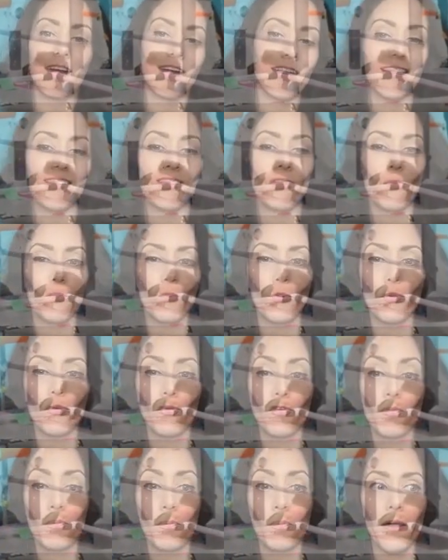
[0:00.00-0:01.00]
it in the
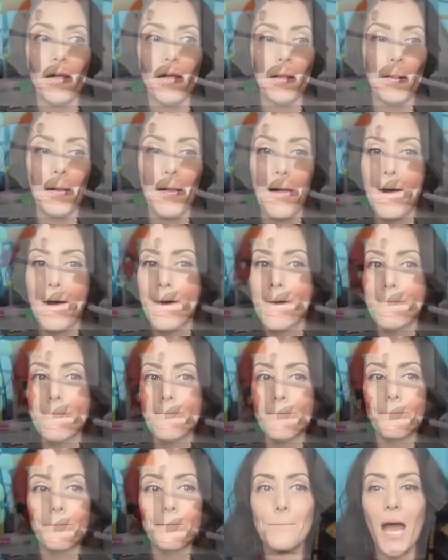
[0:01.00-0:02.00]
booth, but
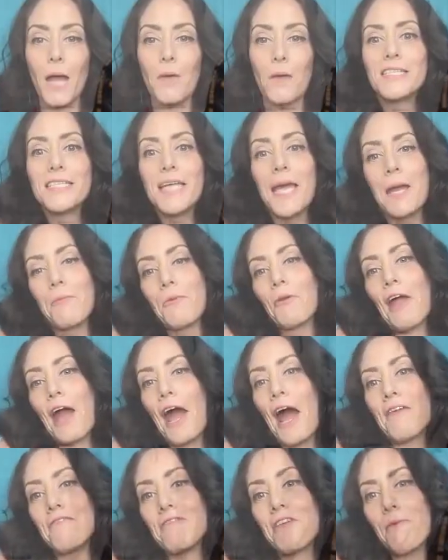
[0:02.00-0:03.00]
I was able to
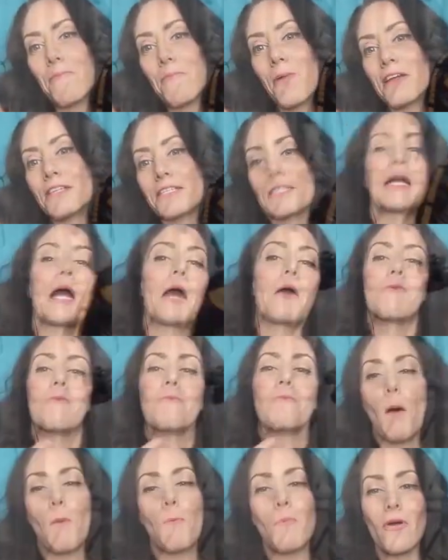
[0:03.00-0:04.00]
have that base. Like I
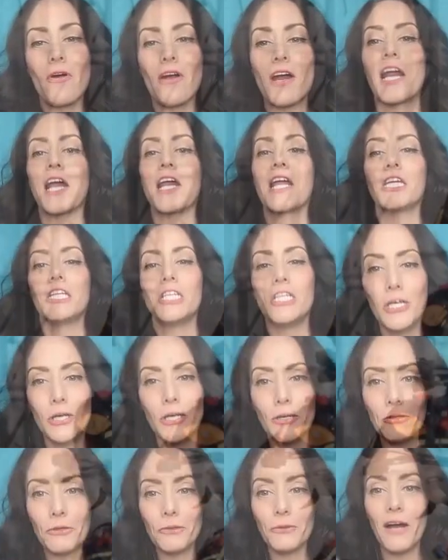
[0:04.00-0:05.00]
remember and I
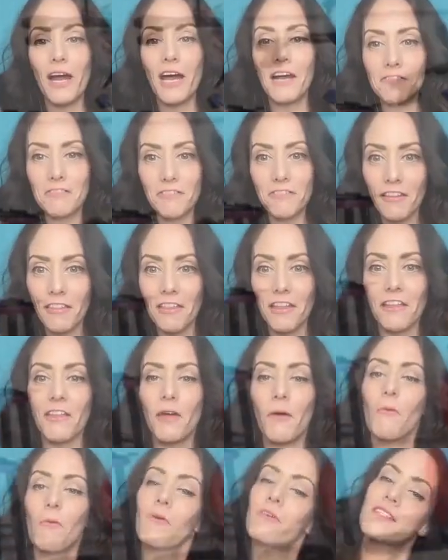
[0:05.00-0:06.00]
knew everything
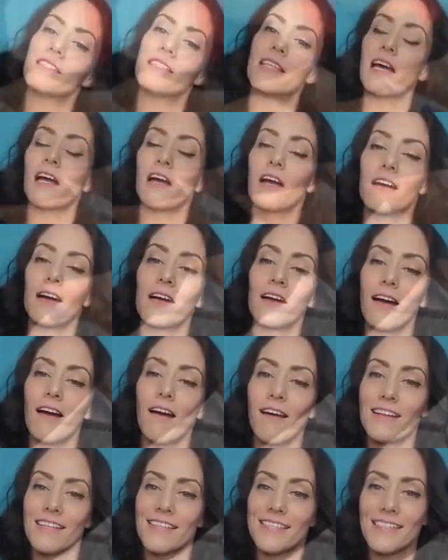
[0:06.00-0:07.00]
that was there
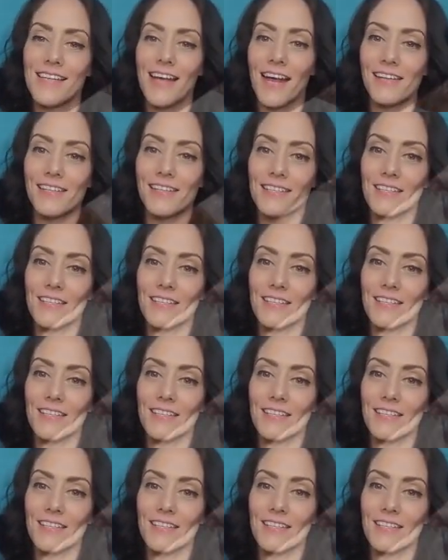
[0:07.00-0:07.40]
on set. So